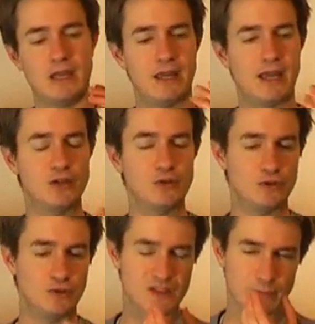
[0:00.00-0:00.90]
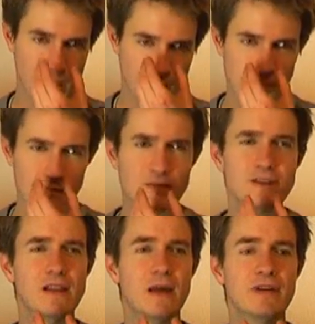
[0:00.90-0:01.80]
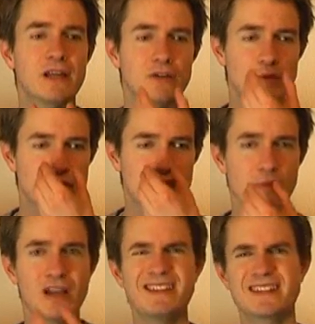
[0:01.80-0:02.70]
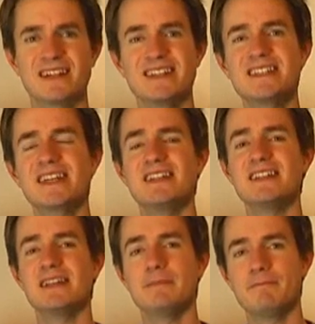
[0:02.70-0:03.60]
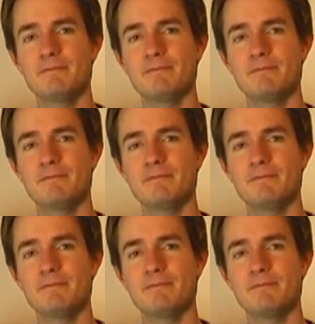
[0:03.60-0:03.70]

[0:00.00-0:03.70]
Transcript: And you smell the lemon and you smell its acidity.